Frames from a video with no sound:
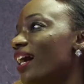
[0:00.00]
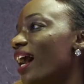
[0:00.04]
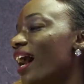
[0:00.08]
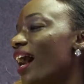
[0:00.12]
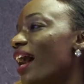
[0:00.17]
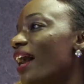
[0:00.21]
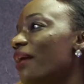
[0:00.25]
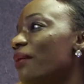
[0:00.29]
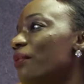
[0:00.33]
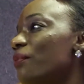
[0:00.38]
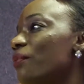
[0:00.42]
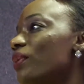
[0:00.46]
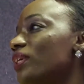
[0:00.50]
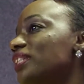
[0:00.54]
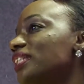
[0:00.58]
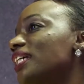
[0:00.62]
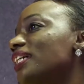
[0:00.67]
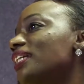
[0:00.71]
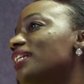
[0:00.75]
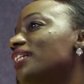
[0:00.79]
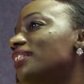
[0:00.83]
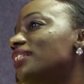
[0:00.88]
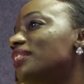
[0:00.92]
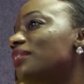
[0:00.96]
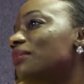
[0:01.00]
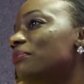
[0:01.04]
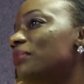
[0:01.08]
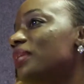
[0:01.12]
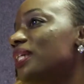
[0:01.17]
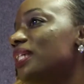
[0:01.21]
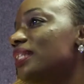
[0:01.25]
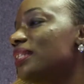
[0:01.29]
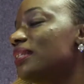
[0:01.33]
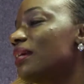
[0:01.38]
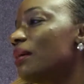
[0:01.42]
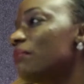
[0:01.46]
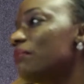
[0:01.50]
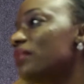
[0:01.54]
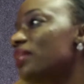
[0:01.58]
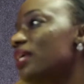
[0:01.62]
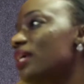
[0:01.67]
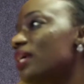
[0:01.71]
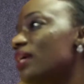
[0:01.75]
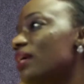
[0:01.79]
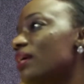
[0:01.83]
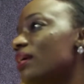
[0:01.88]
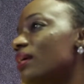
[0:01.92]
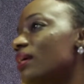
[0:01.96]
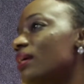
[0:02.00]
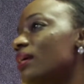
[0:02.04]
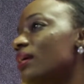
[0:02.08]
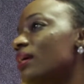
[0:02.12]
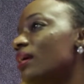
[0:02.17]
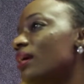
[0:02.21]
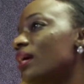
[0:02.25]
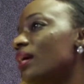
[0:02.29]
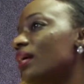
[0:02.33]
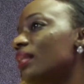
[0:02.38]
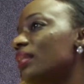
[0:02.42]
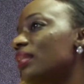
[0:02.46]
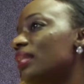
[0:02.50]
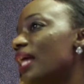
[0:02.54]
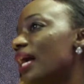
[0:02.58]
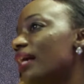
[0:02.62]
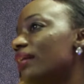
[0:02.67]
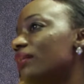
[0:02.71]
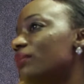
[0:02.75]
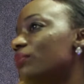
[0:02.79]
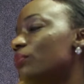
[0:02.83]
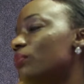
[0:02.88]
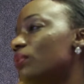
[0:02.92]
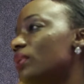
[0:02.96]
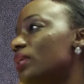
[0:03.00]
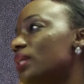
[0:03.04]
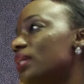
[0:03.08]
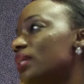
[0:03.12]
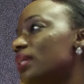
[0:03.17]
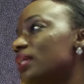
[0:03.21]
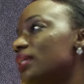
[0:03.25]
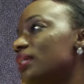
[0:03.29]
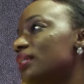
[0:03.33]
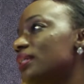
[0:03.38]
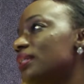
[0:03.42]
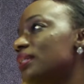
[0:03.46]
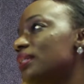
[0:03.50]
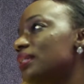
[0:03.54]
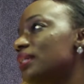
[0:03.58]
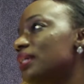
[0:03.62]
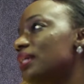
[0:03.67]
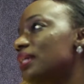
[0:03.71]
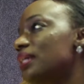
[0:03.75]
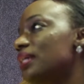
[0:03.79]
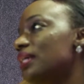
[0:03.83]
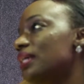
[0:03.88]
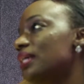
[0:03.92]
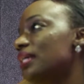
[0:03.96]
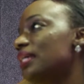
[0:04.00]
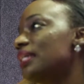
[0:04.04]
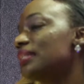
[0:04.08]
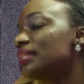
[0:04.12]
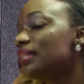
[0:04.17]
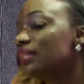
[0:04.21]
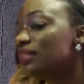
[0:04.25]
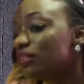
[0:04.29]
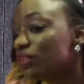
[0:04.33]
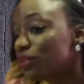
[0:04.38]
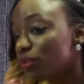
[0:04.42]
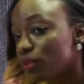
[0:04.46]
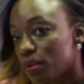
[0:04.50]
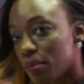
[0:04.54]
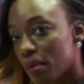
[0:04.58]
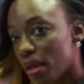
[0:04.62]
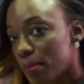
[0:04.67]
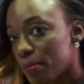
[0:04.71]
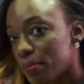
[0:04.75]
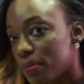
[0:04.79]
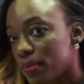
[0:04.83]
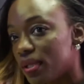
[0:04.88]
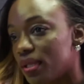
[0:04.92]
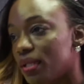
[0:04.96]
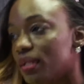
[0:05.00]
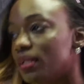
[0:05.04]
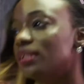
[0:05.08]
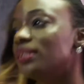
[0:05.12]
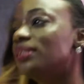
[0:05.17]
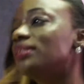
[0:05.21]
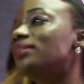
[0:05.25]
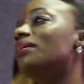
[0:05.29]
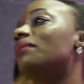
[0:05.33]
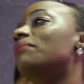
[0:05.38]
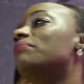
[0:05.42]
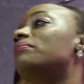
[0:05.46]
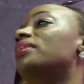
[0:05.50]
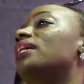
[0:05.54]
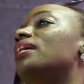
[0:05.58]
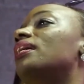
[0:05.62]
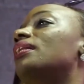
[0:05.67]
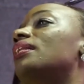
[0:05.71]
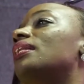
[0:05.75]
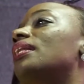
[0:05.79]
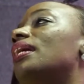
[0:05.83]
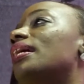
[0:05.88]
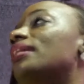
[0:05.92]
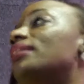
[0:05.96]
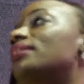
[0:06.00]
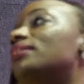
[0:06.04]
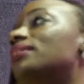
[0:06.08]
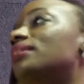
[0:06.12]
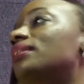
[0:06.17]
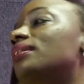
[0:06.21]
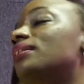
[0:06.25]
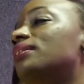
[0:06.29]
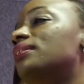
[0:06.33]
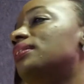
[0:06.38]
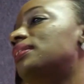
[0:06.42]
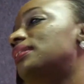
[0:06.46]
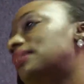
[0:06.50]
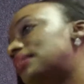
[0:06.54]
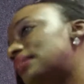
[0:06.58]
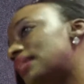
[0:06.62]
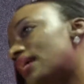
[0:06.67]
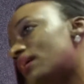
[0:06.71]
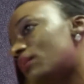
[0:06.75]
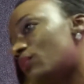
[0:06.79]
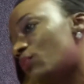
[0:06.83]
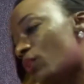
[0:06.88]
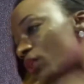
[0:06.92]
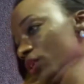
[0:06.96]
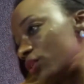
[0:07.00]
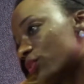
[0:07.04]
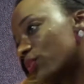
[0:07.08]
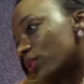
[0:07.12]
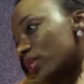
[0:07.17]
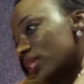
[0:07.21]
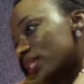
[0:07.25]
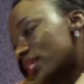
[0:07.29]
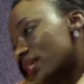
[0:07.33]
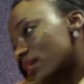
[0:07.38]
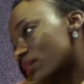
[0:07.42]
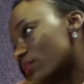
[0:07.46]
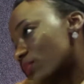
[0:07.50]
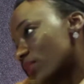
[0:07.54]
I wanted it to be something that was easy to remember, something that said what we did